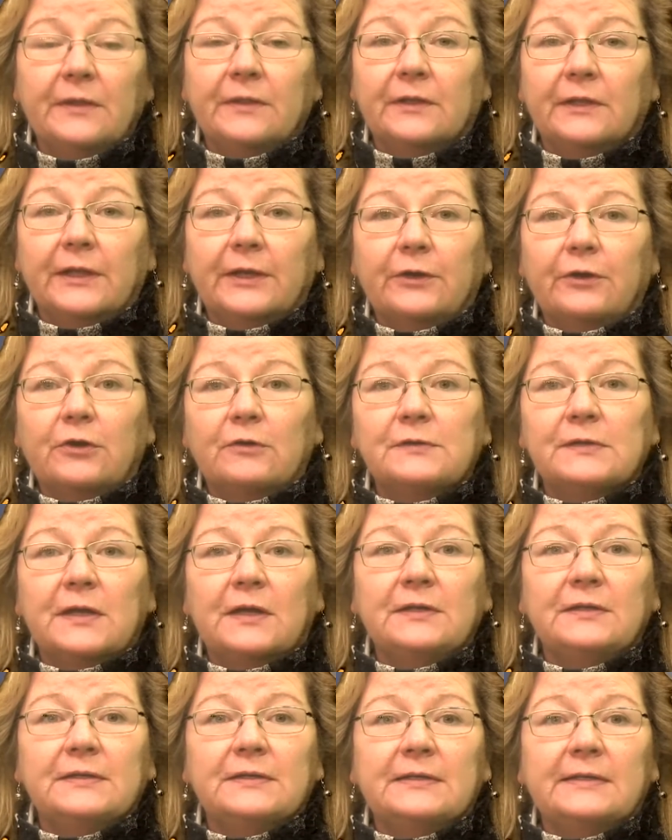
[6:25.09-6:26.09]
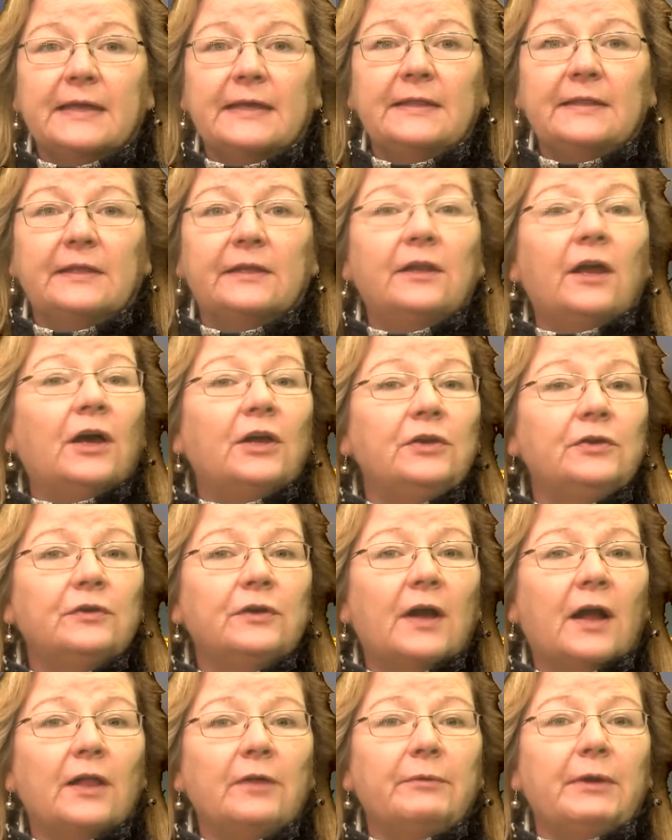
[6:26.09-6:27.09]
The letter goes on to state that under
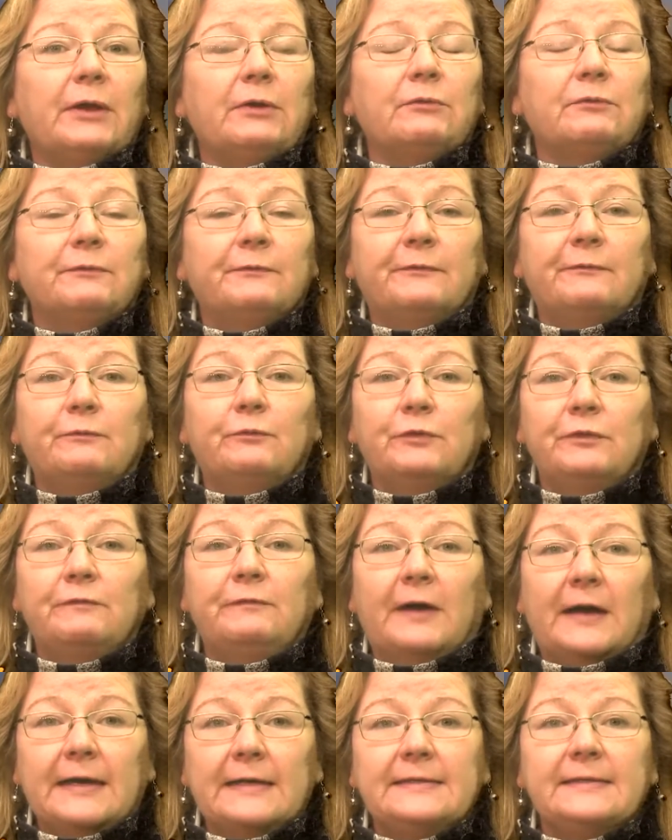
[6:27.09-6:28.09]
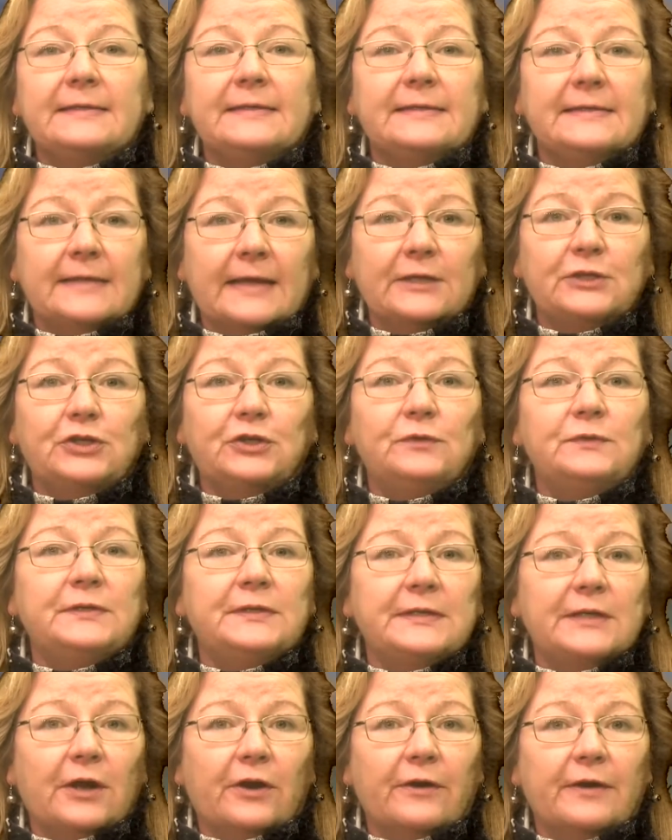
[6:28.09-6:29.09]
Colorado Revised Statute
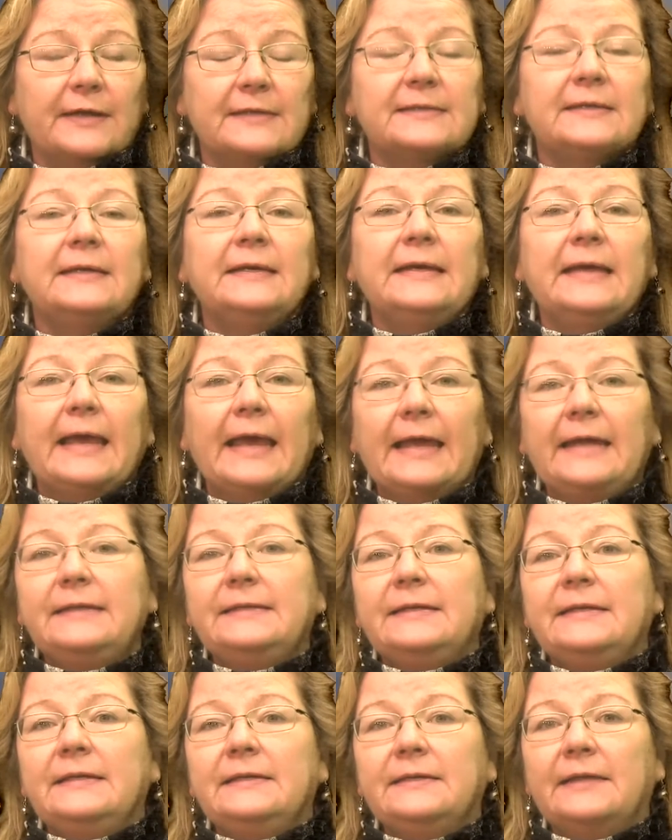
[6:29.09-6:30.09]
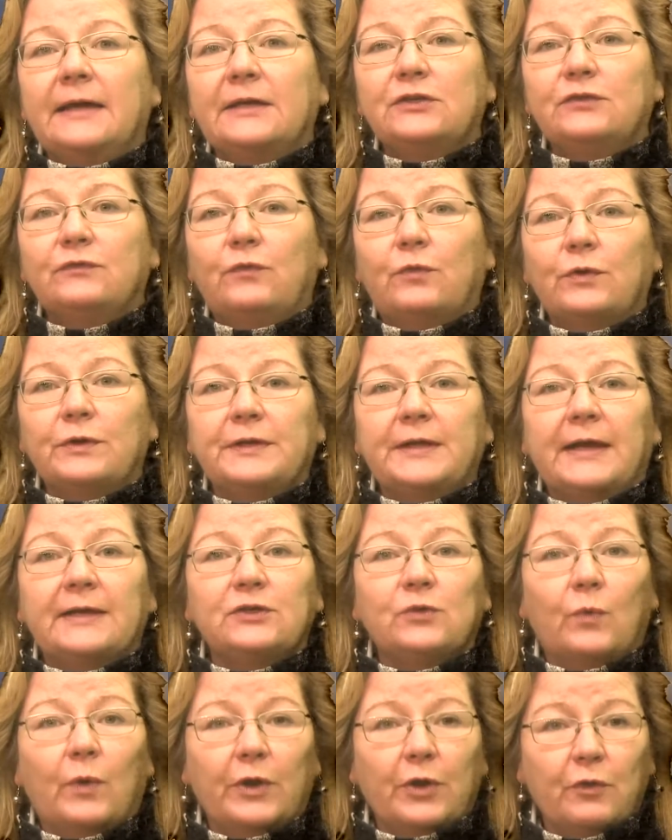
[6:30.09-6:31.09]
CRS
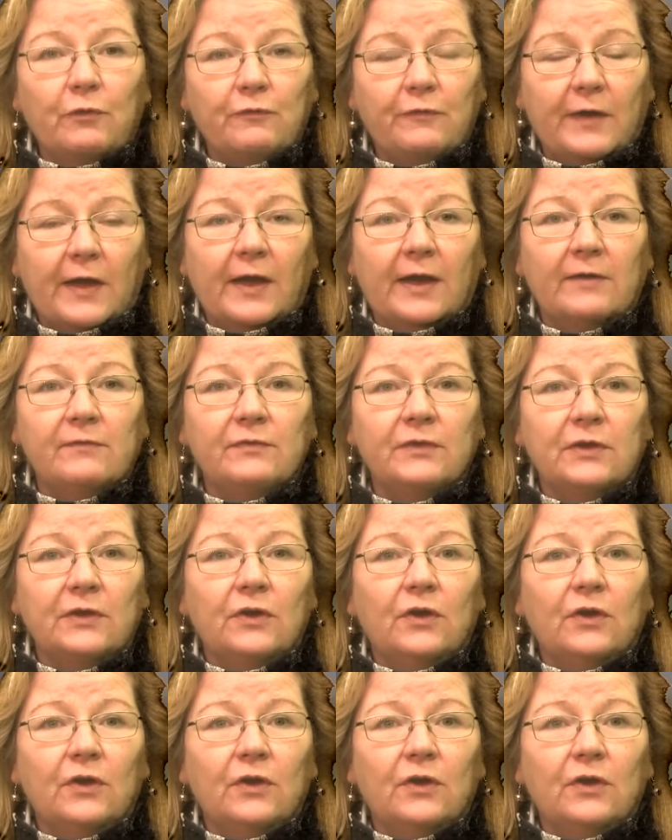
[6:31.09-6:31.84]
18-4-105,